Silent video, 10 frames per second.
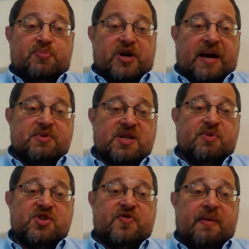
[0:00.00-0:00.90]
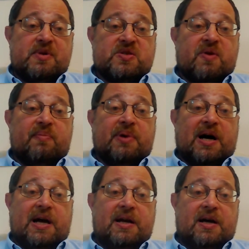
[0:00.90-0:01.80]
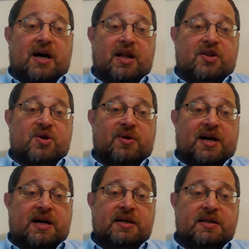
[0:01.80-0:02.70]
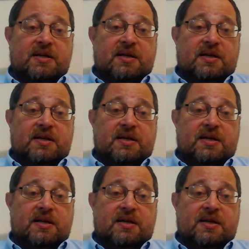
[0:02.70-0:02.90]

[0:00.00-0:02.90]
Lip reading: Perhaps the most famous Ramban al HaTorah